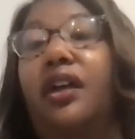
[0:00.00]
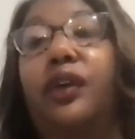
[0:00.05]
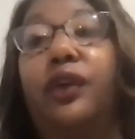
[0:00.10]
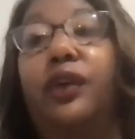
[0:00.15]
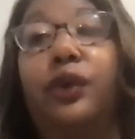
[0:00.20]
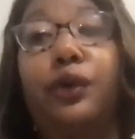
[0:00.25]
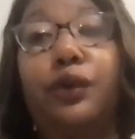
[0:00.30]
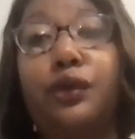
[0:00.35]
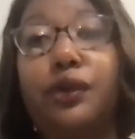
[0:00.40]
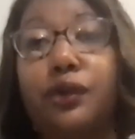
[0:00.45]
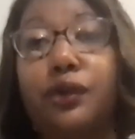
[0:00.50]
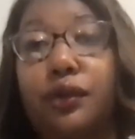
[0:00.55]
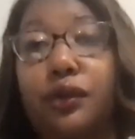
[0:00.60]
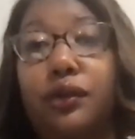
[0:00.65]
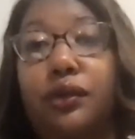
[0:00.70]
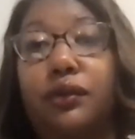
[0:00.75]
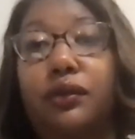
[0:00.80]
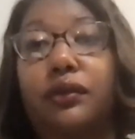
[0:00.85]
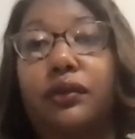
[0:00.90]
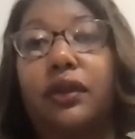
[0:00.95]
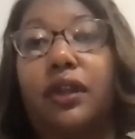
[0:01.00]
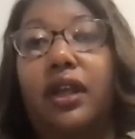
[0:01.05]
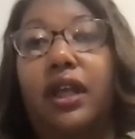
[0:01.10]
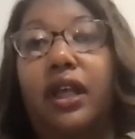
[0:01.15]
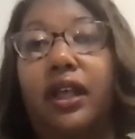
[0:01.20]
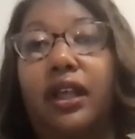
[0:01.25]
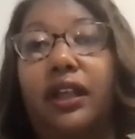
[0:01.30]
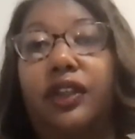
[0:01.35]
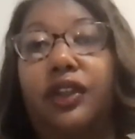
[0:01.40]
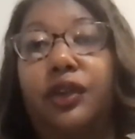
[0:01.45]
Google,
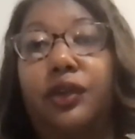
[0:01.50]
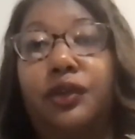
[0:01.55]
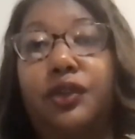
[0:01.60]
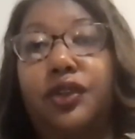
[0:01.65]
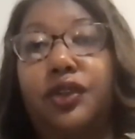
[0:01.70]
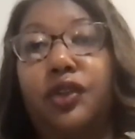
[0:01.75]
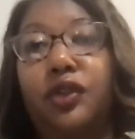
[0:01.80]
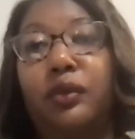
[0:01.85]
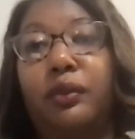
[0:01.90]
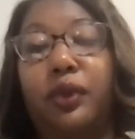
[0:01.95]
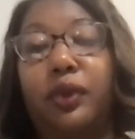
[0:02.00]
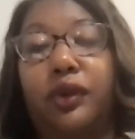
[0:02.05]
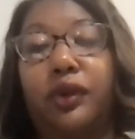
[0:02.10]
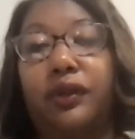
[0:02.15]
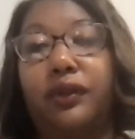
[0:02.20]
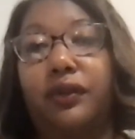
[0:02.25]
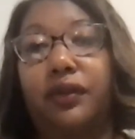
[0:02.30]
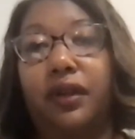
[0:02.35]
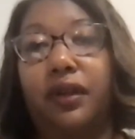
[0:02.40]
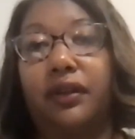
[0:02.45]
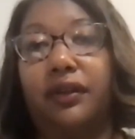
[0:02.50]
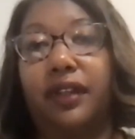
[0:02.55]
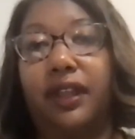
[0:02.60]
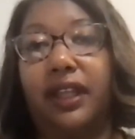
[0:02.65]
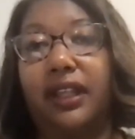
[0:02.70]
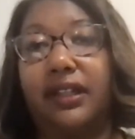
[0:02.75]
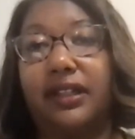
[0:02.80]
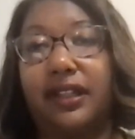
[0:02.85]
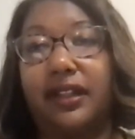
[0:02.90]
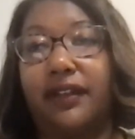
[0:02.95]
YouTube, or
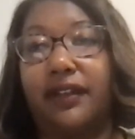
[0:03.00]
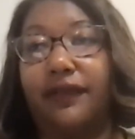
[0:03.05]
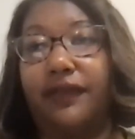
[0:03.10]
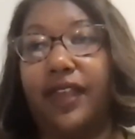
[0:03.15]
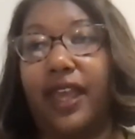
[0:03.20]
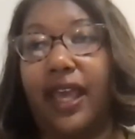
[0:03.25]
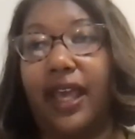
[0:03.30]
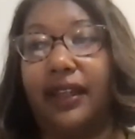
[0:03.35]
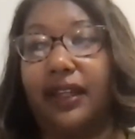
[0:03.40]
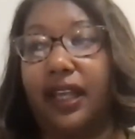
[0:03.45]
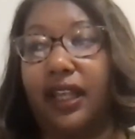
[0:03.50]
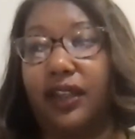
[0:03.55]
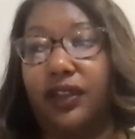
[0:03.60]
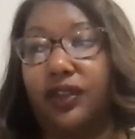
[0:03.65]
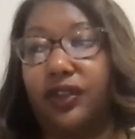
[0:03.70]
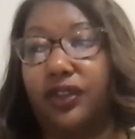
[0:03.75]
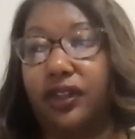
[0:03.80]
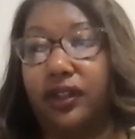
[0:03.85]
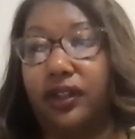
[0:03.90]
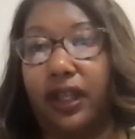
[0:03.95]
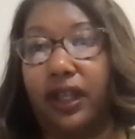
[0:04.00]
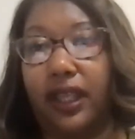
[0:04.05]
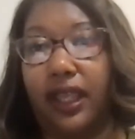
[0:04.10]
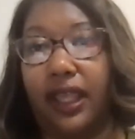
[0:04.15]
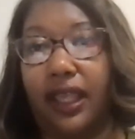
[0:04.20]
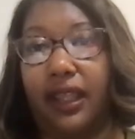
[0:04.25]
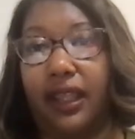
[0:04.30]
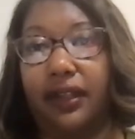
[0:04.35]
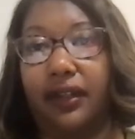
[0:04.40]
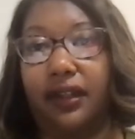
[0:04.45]
things of that nature.
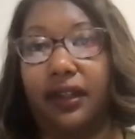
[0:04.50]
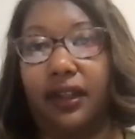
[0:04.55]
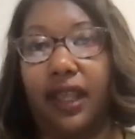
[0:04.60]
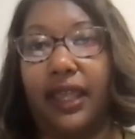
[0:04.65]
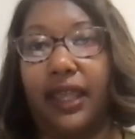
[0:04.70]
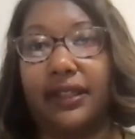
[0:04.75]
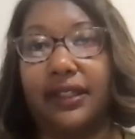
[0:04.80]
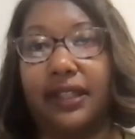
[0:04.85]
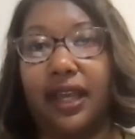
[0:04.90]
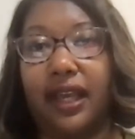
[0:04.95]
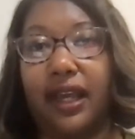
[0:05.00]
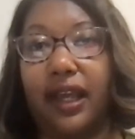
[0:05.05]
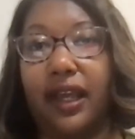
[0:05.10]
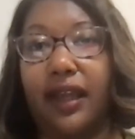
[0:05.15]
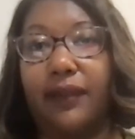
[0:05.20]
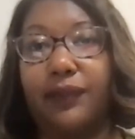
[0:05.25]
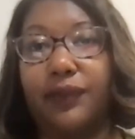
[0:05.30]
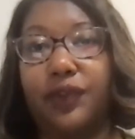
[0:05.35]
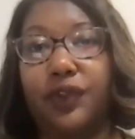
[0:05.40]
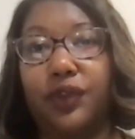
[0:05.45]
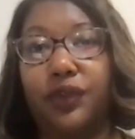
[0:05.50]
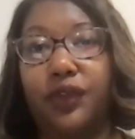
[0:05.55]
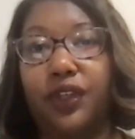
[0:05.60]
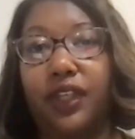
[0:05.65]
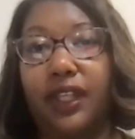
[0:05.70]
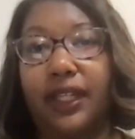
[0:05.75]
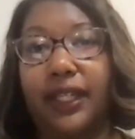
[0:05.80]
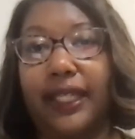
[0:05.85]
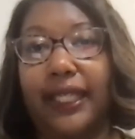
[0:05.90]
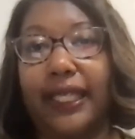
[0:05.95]
And at times you
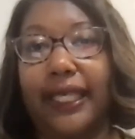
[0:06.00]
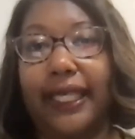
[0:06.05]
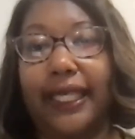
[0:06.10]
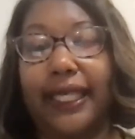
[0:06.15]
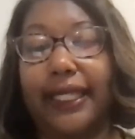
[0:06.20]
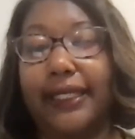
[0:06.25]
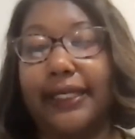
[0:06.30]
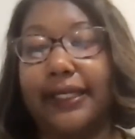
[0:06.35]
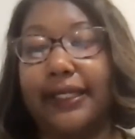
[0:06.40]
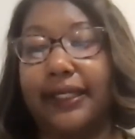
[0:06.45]
can get